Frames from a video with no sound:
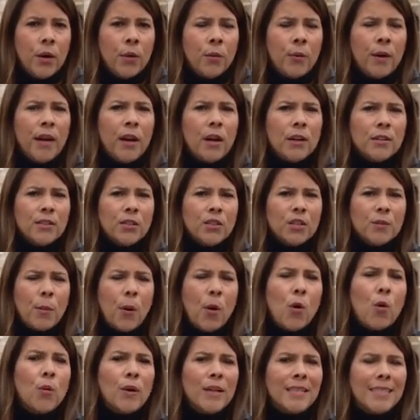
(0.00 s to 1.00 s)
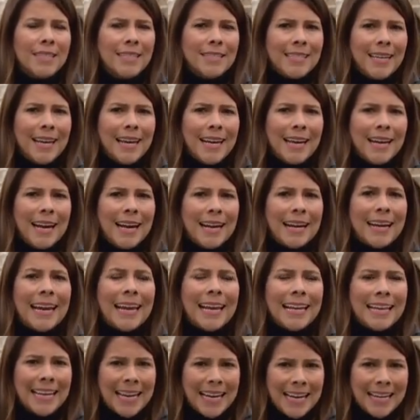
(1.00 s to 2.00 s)
We also spoke with today a
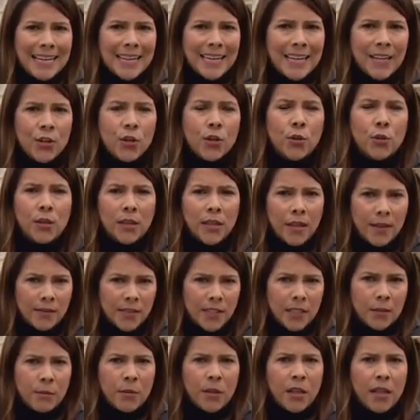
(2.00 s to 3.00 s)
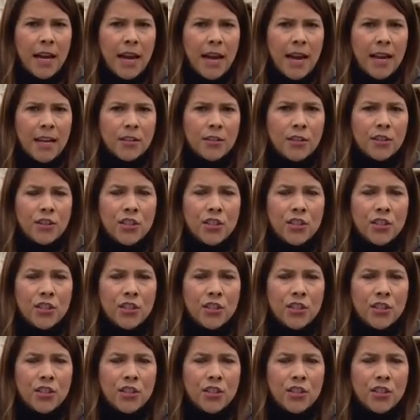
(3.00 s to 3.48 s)
Canadian who lives in Milan.